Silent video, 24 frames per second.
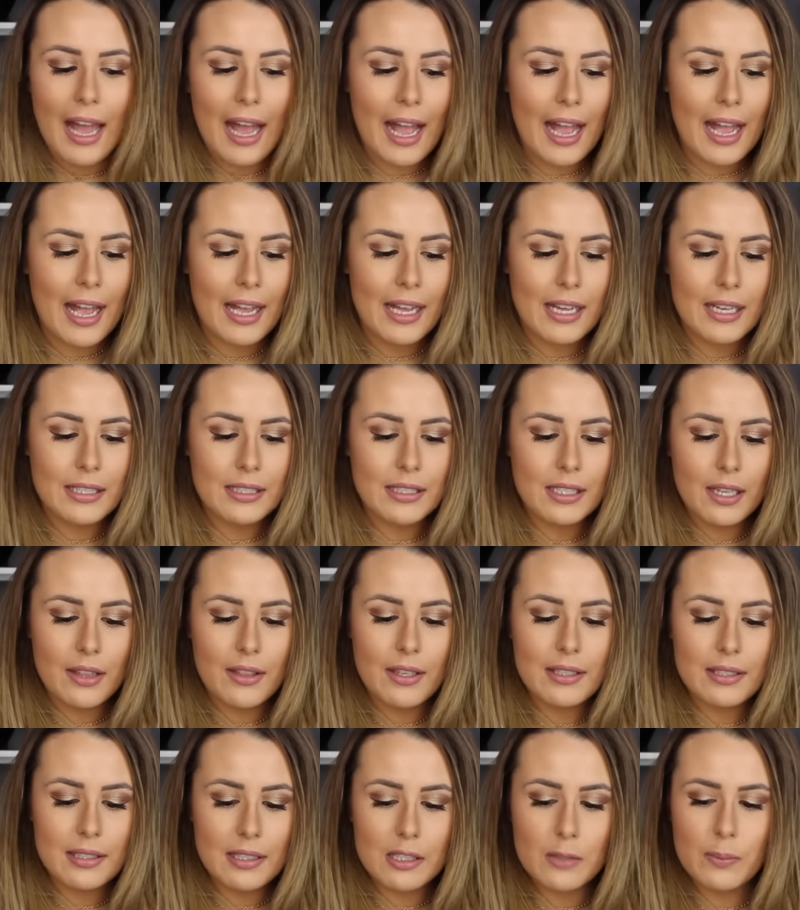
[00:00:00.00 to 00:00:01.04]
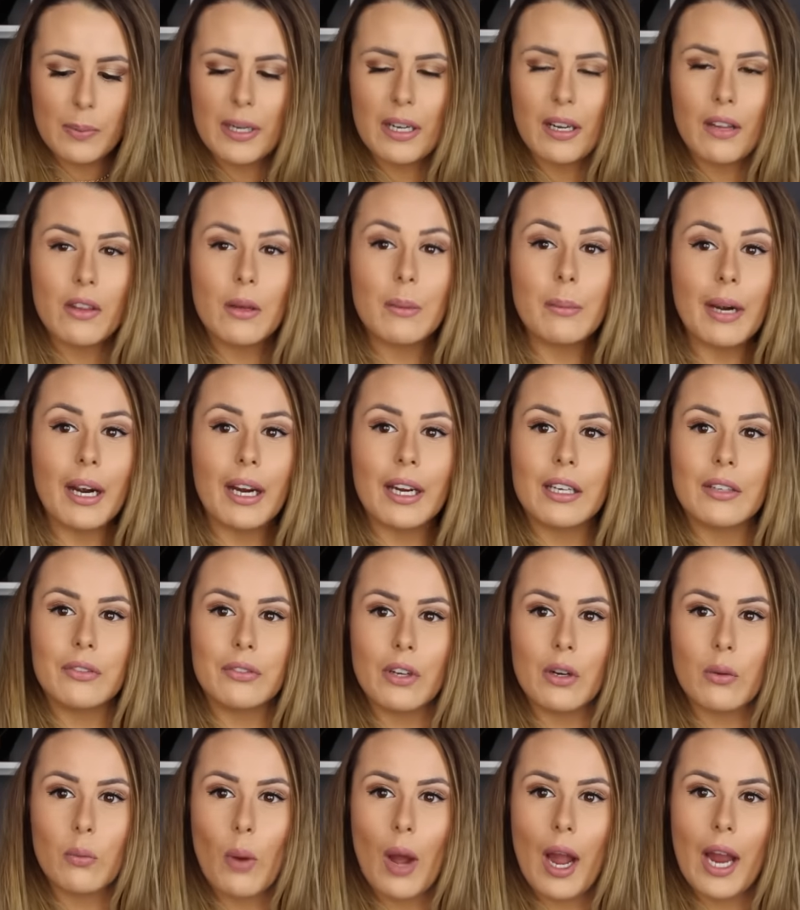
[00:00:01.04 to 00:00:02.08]
and this has been on the market
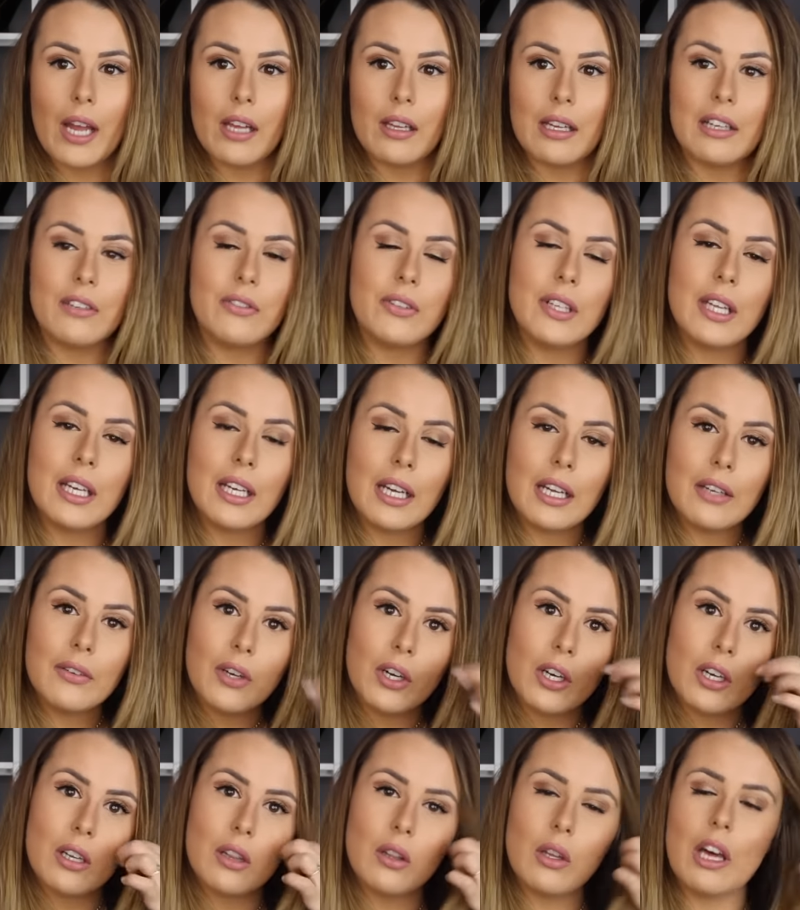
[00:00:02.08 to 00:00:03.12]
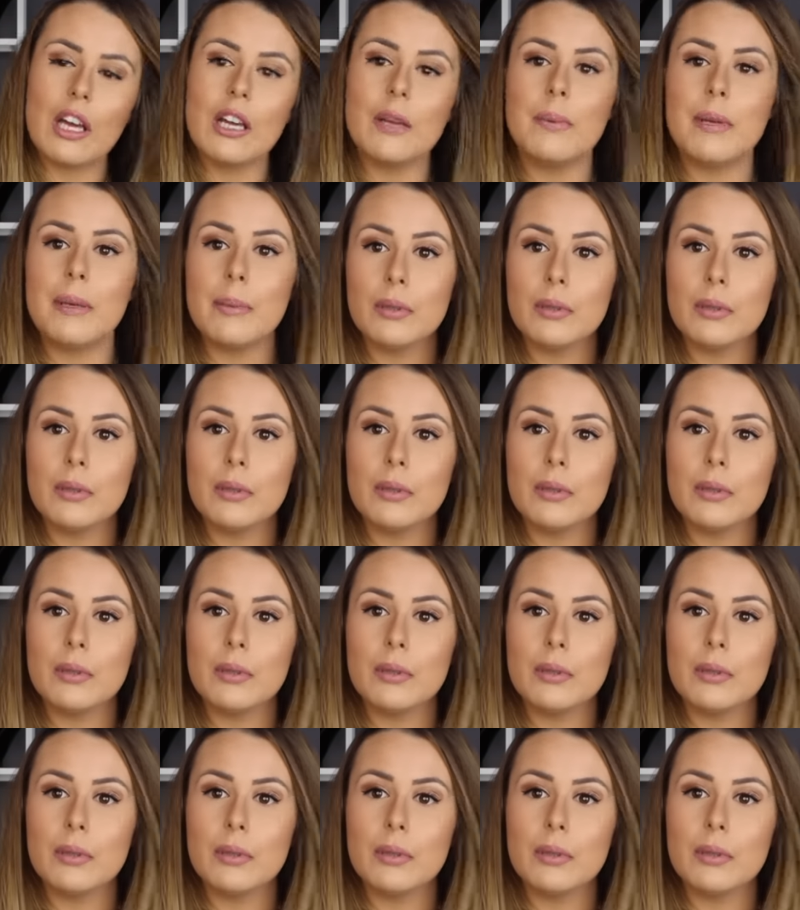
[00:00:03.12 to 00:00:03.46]
for a while. I feel like I've heard a lot of